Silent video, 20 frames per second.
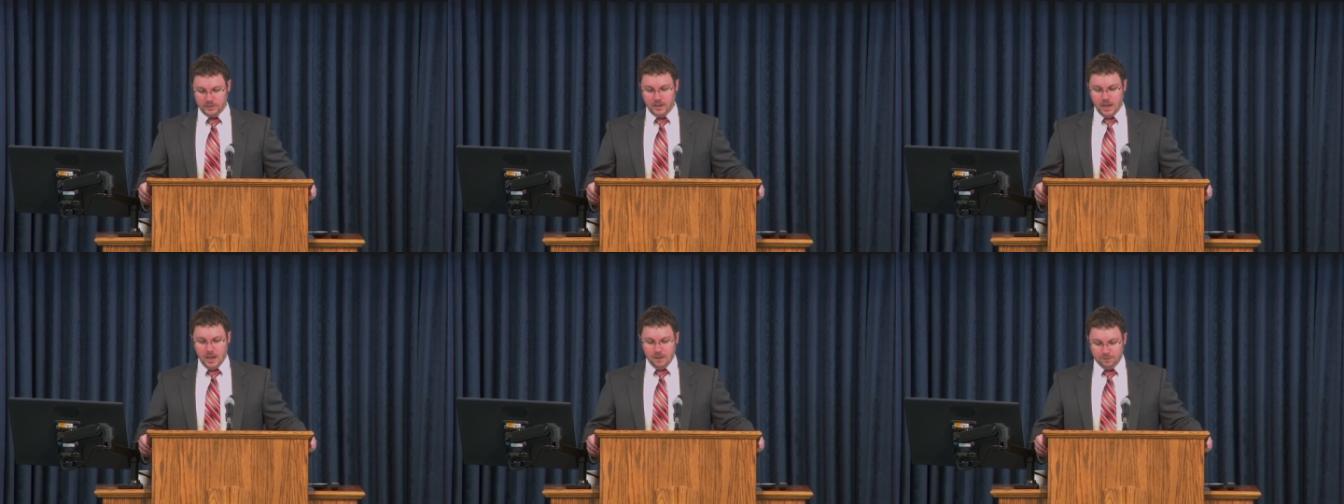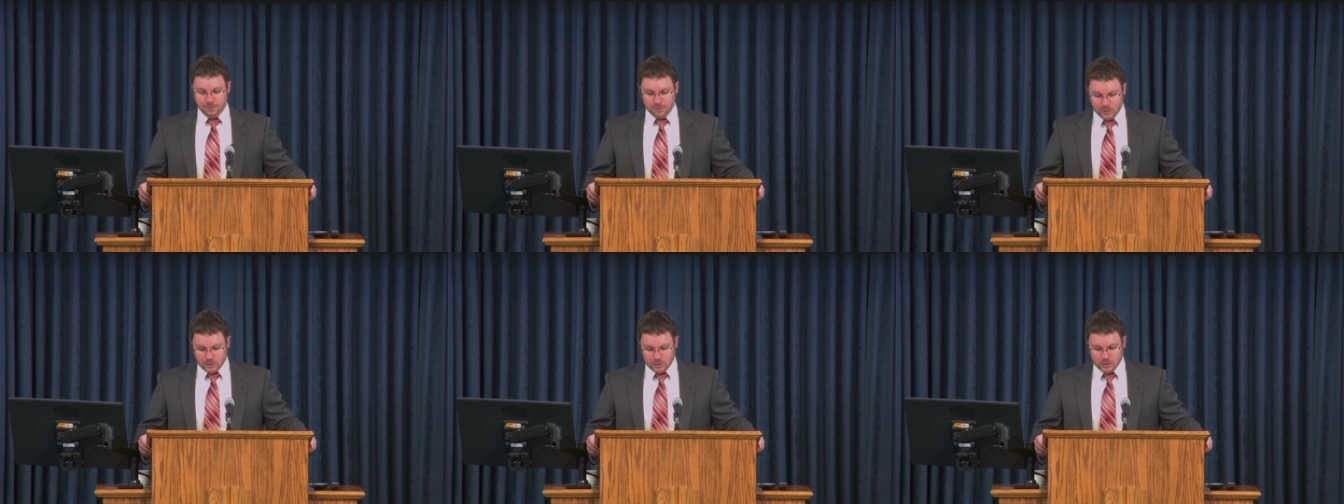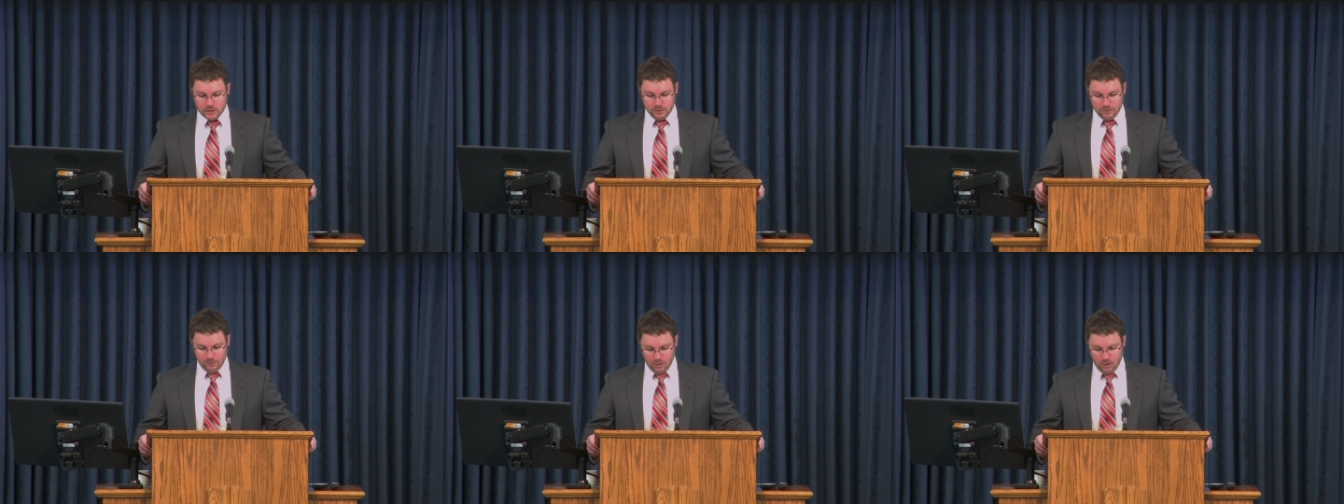First
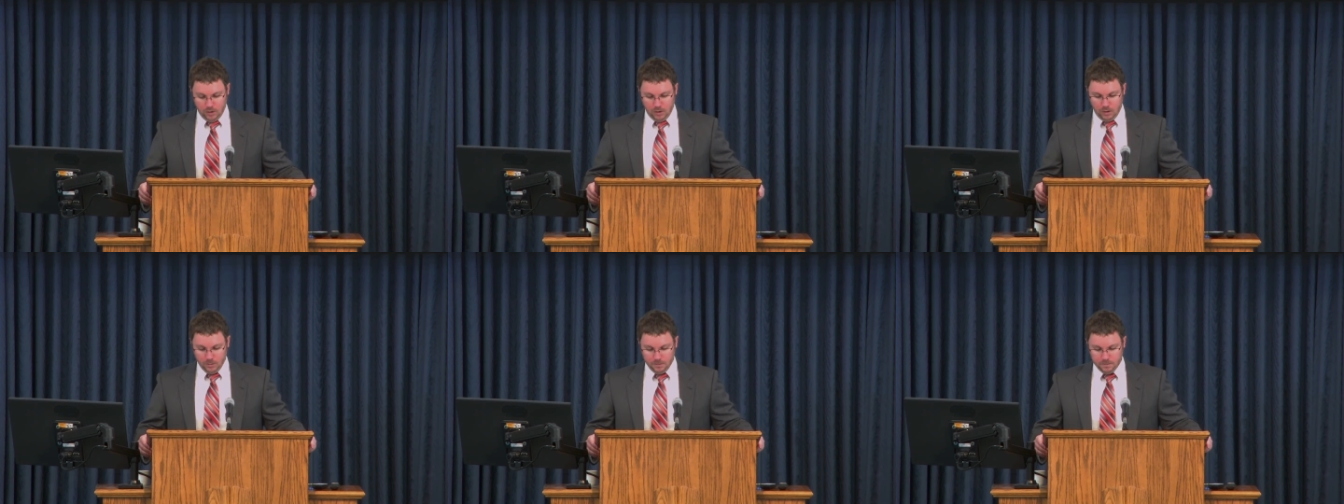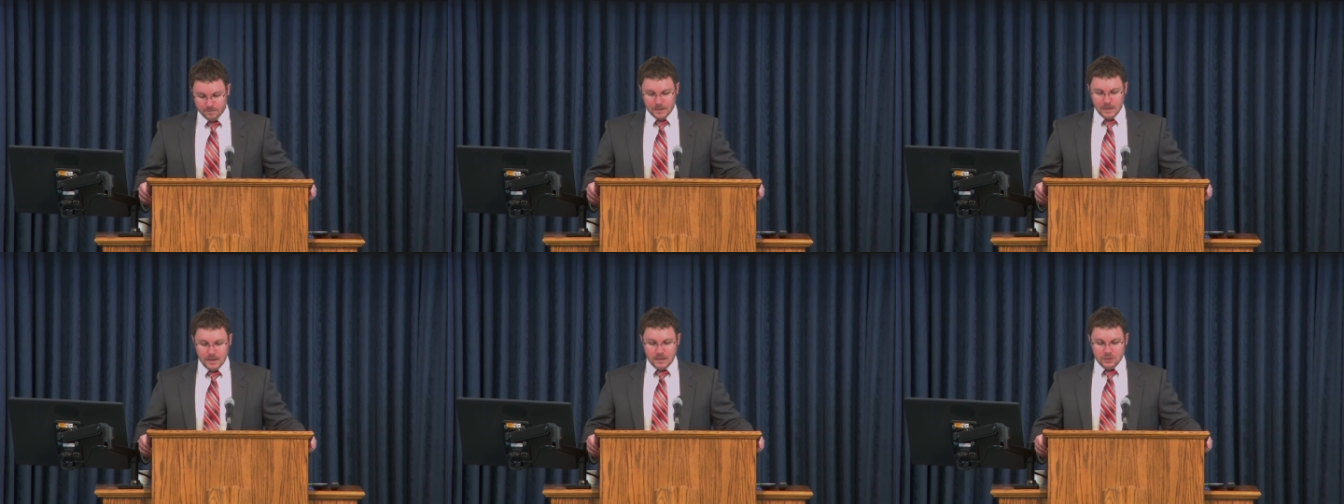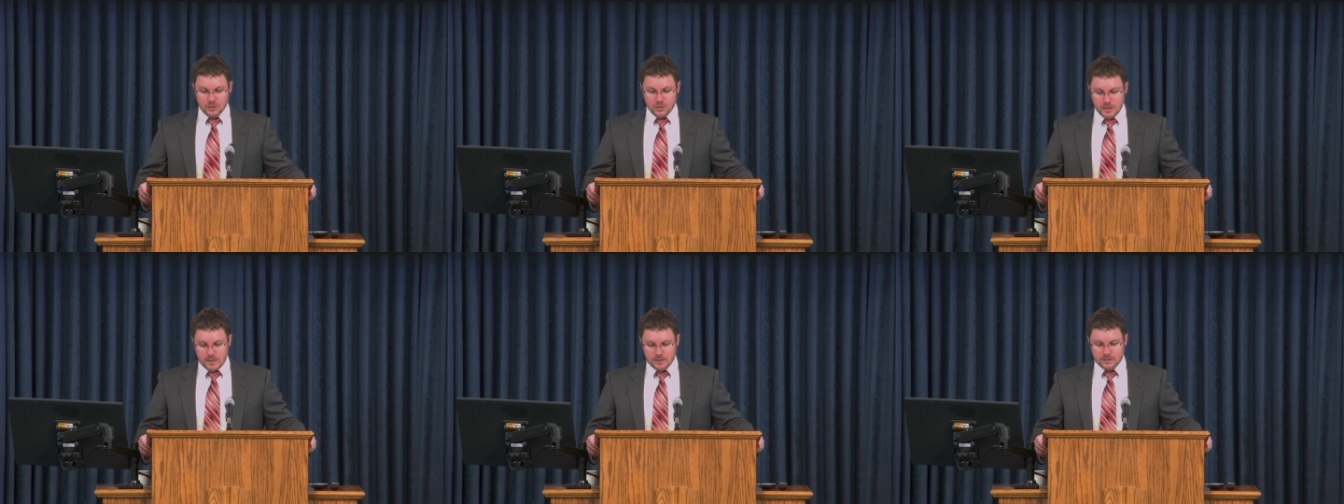of all,
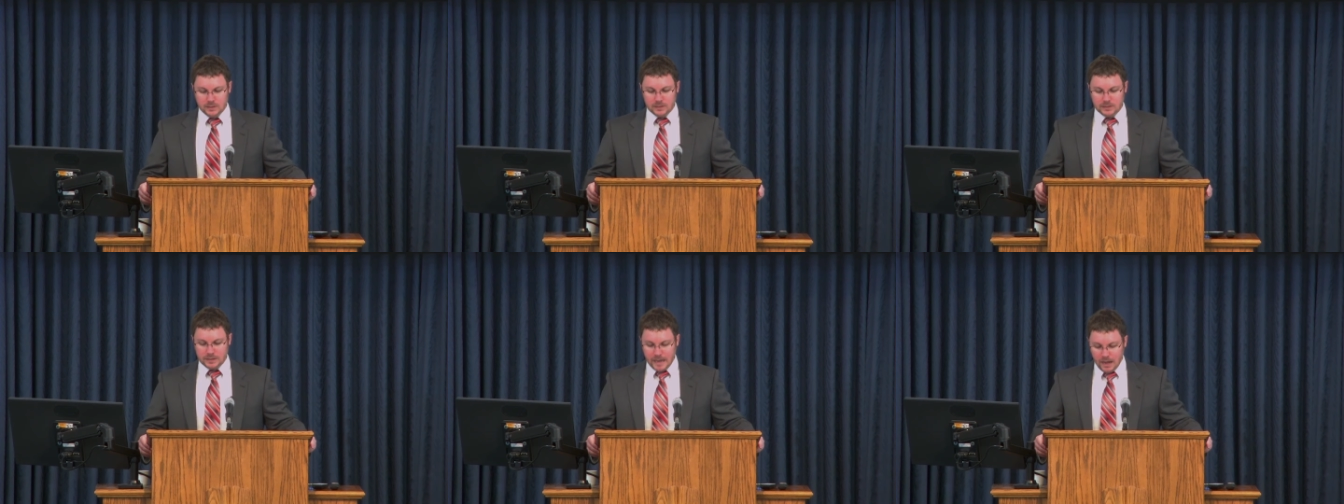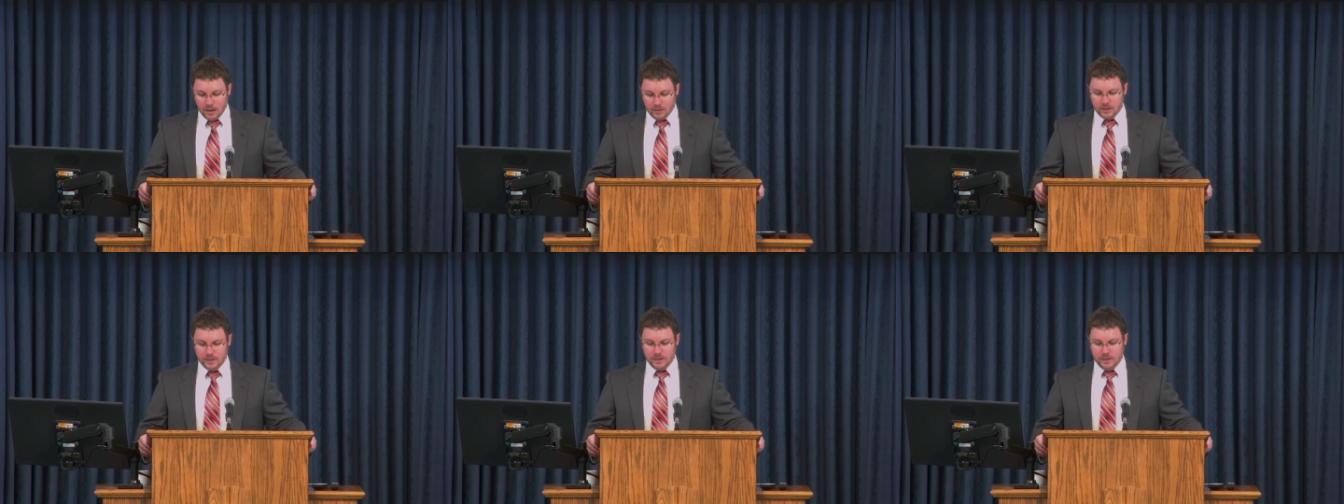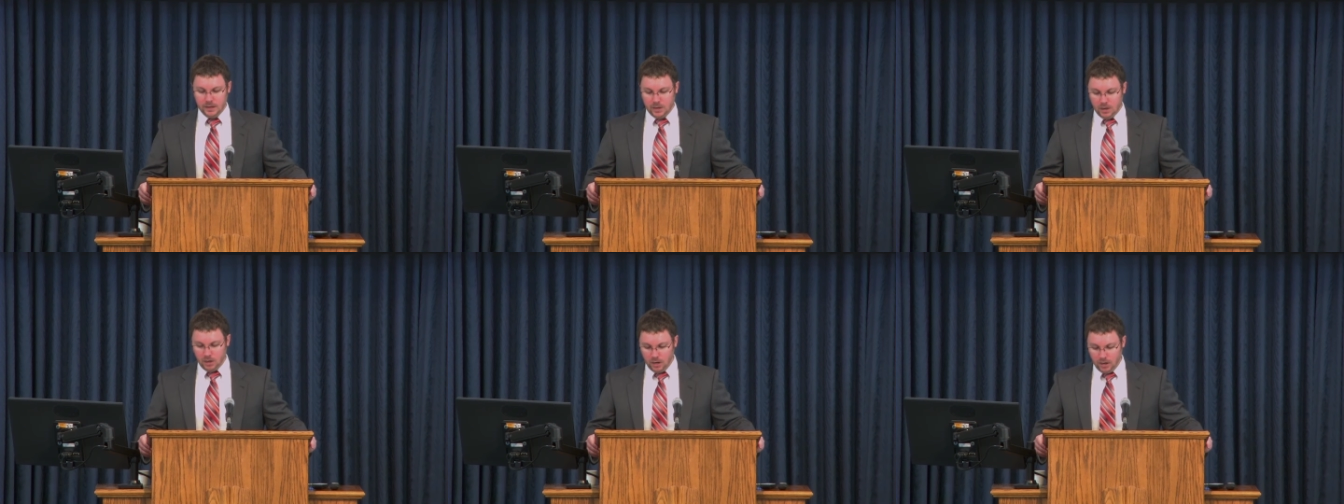Jesus counted the
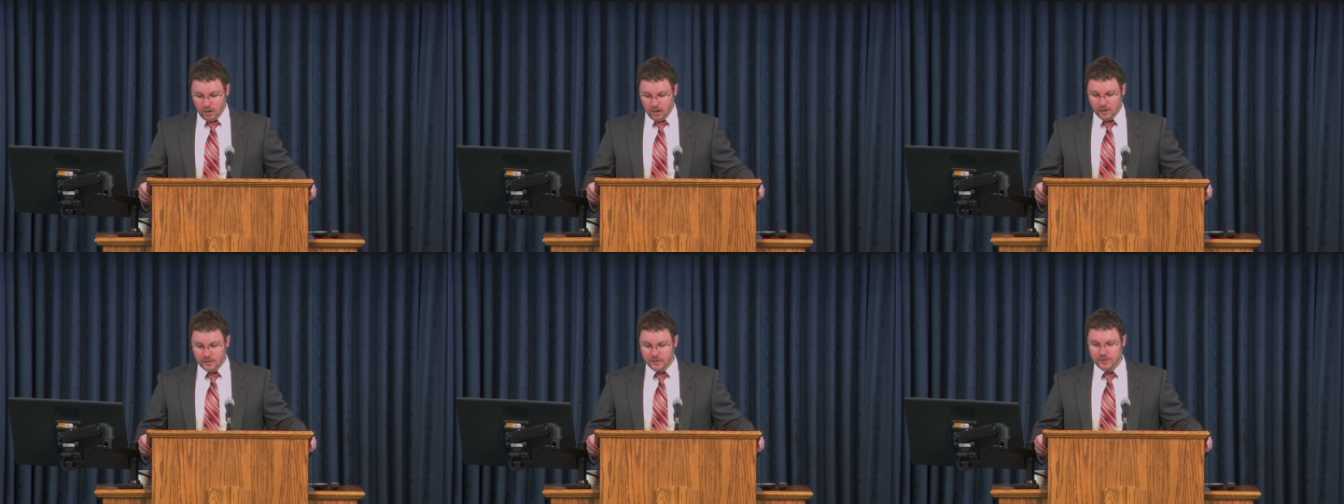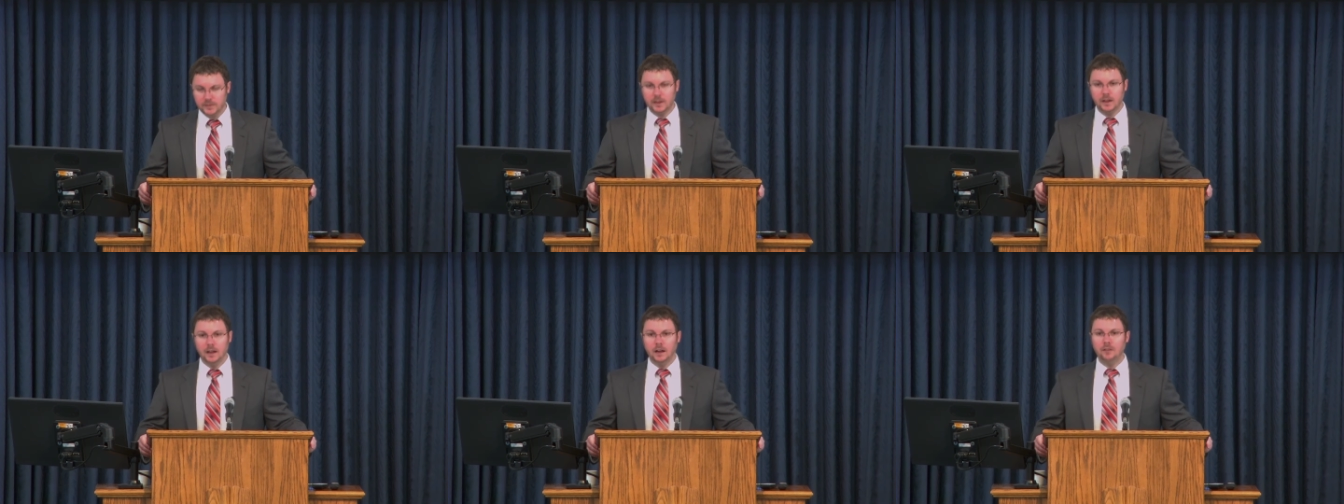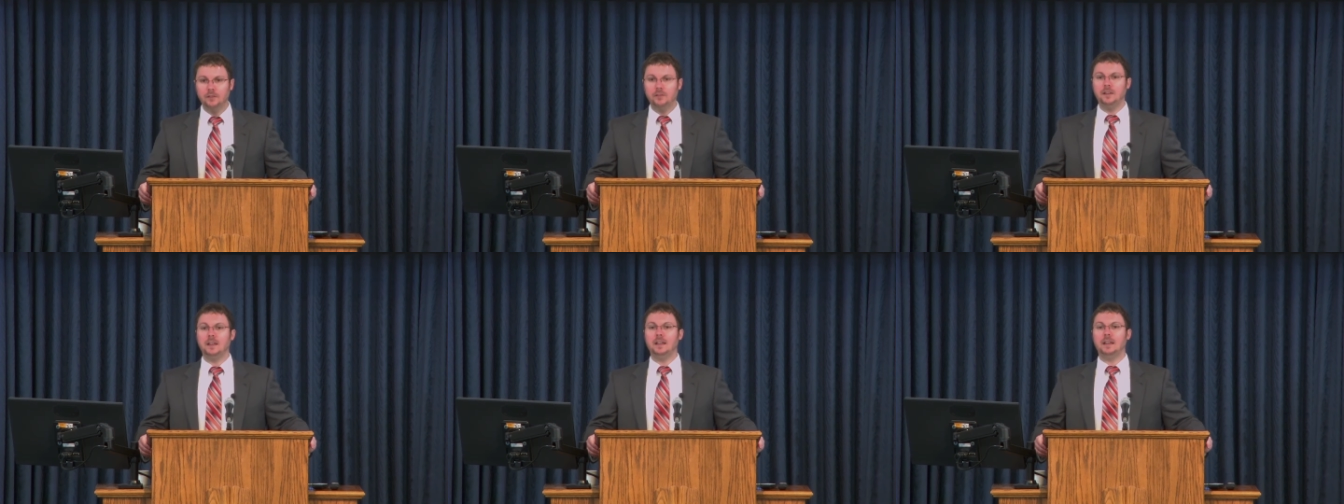cost of